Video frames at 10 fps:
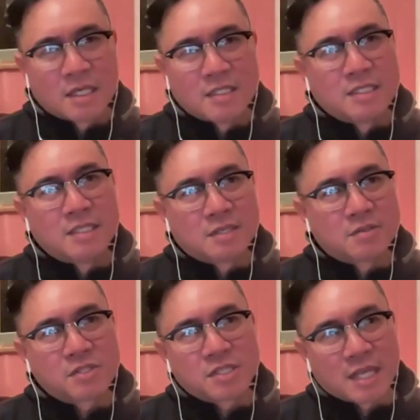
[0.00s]
I didn't
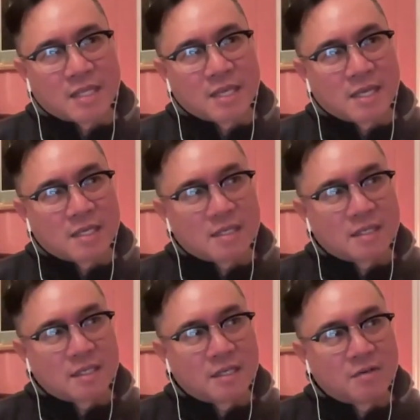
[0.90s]
understand that,
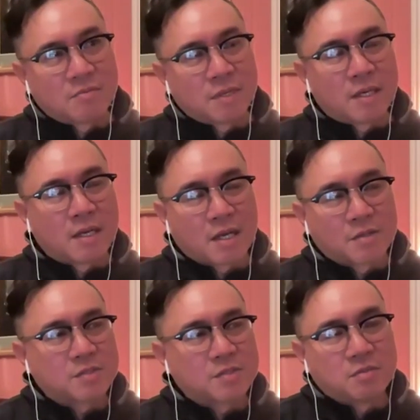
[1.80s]
you know. I
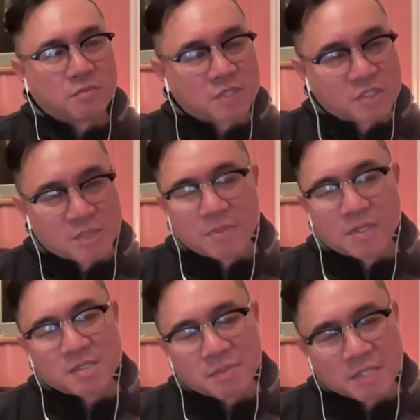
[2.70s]
also didn't want to
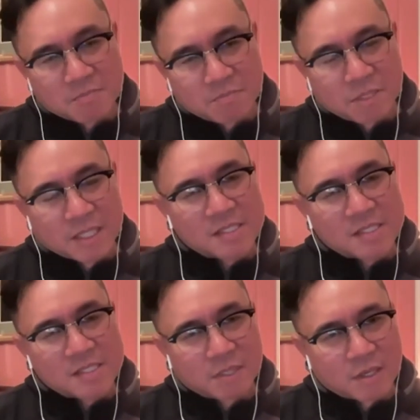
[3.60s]
jeopardize my place
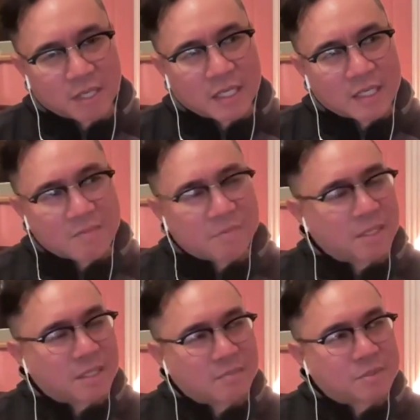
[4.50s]
of belonging in it,
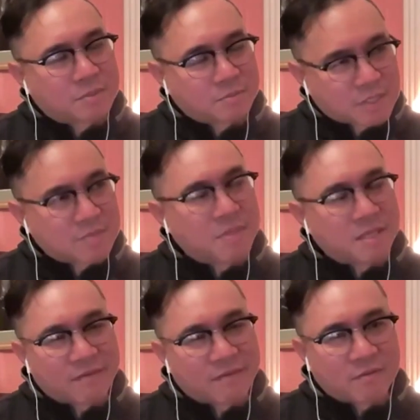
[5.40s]
but but to me
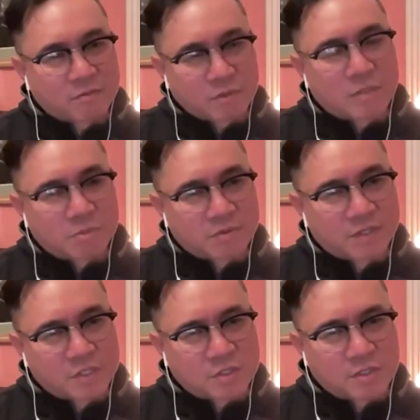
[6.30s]
it felt really
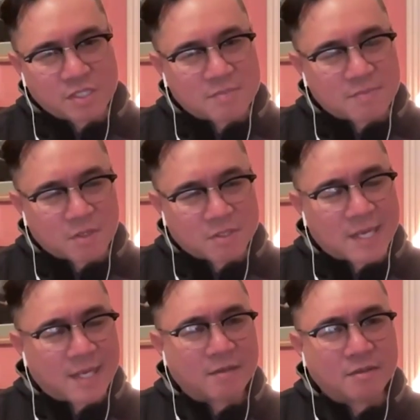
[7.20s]
provincial and small
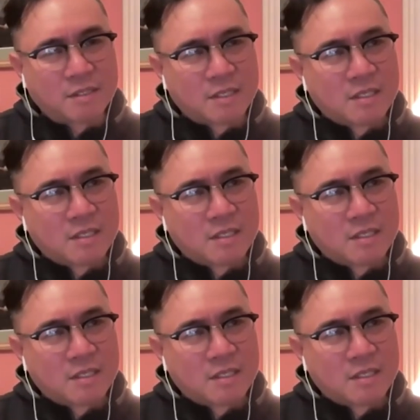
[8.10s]
town